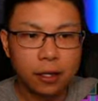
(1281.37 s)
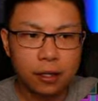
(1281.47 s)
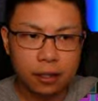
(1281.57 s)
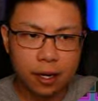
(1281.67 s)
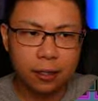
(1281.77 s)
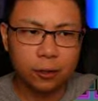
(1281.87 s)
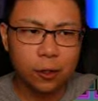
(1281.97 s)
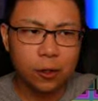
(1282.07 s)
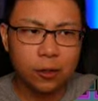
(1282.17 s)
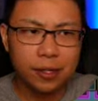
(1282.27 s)

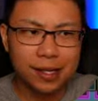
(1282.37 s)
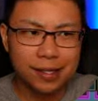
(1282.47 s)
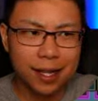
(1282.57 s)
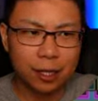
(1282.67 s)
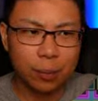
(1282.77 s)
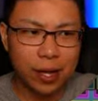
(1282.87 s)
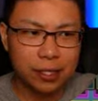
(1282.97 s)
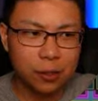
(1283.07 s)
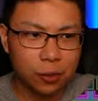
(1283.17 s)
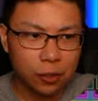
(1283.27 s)
Karato is not the
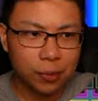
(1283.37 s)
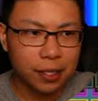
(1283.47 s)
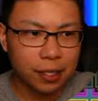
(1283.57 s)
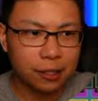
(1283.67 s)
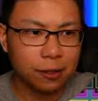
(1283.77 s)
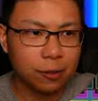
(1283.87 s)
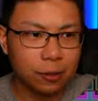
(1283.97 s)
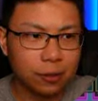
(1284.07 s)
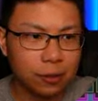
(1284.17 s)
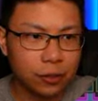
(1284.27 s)
best nuker, but he can
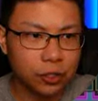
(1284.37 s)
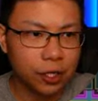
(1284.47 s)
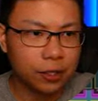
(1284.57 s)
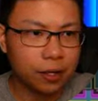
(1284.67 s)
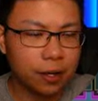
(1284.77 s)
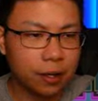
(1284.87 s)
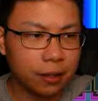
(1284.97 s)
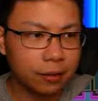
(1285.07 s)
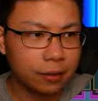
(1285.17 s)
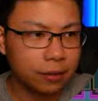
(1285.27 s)
nuke.
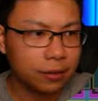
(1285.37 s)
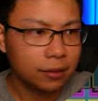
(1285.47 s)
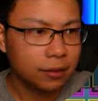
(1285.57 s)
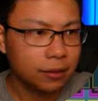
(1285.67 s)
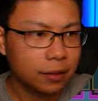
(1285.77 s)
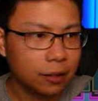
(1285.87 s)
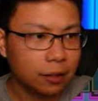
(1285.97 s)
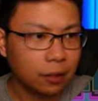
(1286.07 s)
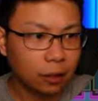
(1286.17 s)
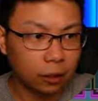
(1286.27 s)
Shazar.
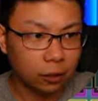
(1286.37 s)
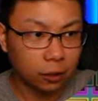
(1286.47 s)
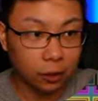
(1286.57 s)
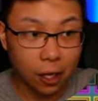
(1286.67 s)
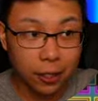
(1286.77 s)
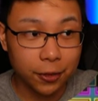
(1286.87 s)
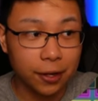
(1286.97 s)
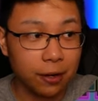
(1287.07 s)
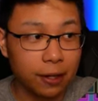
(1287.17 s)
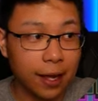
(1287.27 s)
Lana
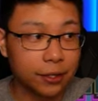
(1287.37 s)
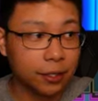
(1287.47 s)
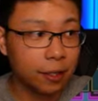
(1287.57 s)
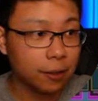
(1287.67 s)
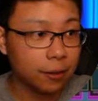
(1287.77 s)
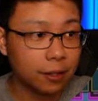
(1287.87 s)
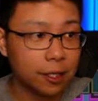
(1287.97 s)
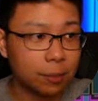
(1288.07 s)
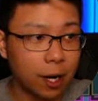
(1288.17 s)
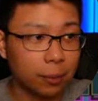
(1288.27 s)
Theral actually is
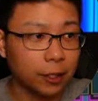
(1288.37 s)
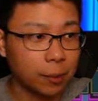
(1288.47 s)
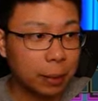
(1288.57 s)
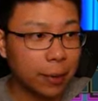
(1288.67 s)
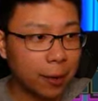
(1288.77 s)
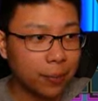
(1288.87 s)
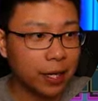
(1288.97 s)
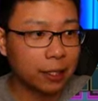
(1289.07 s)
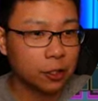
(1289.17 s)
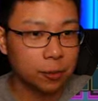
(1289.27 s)
probably going to be my
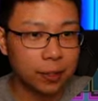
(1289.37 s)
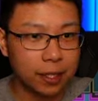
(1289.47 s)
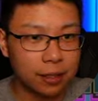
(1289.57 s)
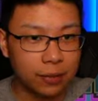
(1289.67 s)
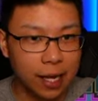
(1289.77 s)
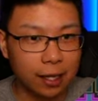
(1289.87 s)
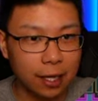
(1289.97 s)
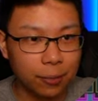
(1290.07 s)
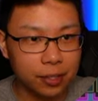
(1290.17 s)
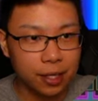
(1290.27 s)
pick just because of the ally
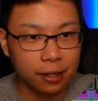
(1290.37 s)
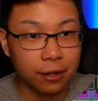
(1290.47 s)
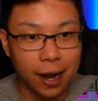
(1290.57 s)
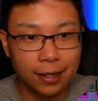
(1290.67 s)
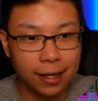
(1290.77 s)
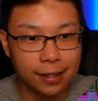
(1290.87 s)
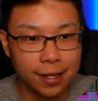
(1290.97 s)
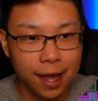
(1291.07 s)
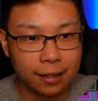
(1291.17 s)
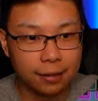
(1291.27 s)
protect or ally
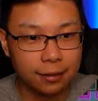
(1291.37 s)
attack.